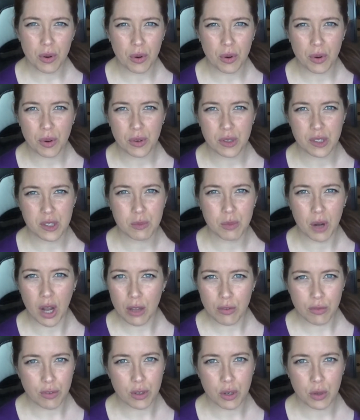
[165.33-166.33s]
or
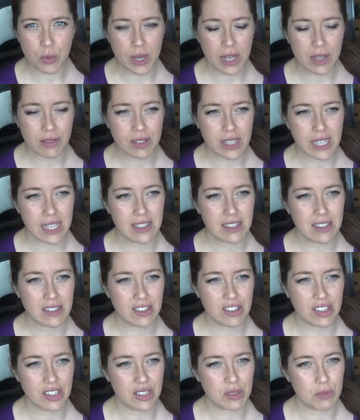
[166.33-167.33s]
spiteful or whatever, it's
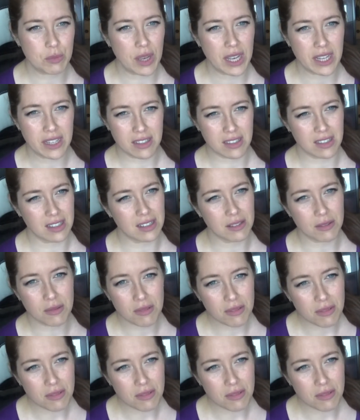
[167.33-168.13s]
just better to